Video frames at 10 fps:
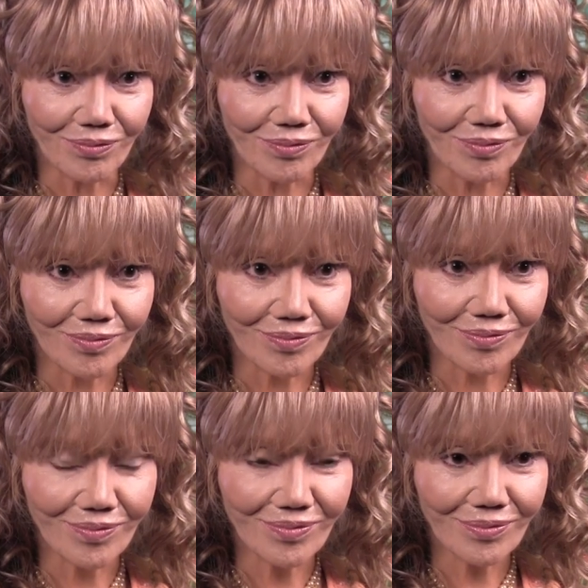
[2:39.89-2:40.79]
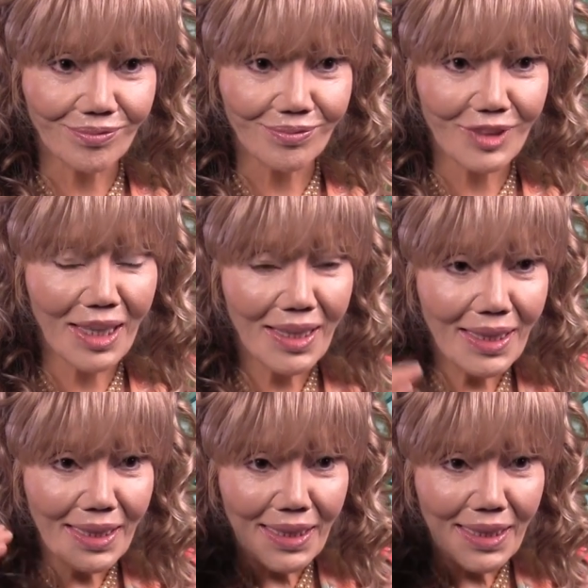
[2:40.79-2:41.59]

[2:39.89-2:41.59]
No one is speaking in this clip.